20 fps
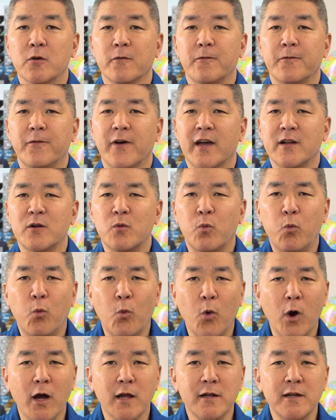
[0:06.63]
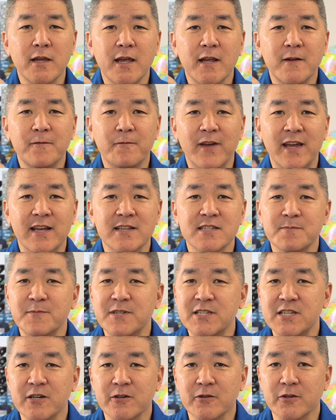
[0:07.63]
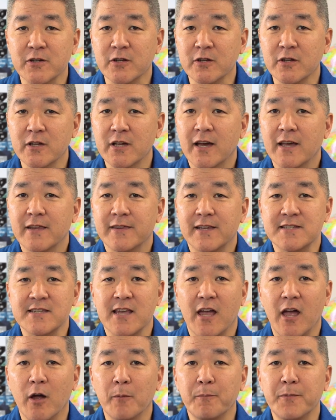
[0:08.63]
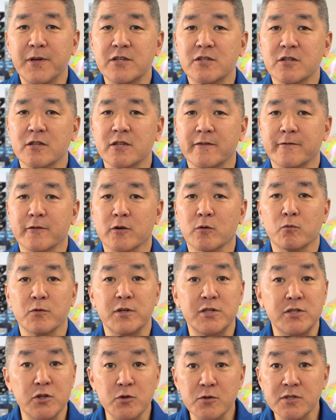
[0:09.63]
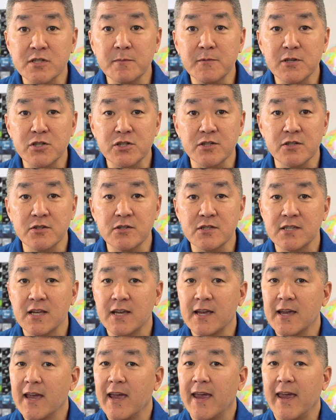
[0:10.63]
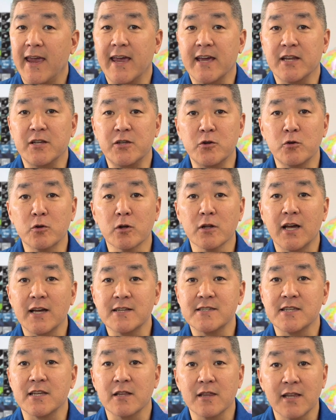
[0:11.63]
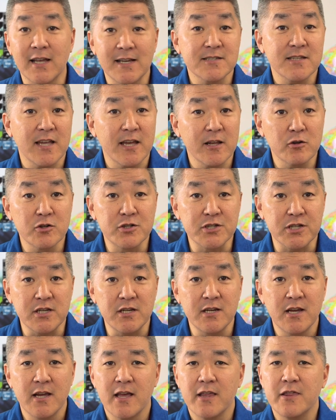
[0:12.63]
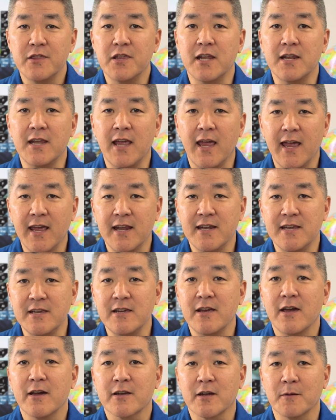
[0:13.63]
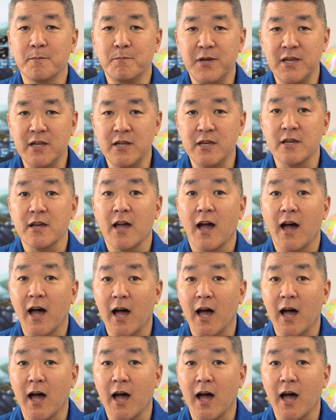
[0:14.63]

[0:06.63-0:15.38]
you'll find one advanced material that's helping deliver reduced emissions and utilizing less energy than any competing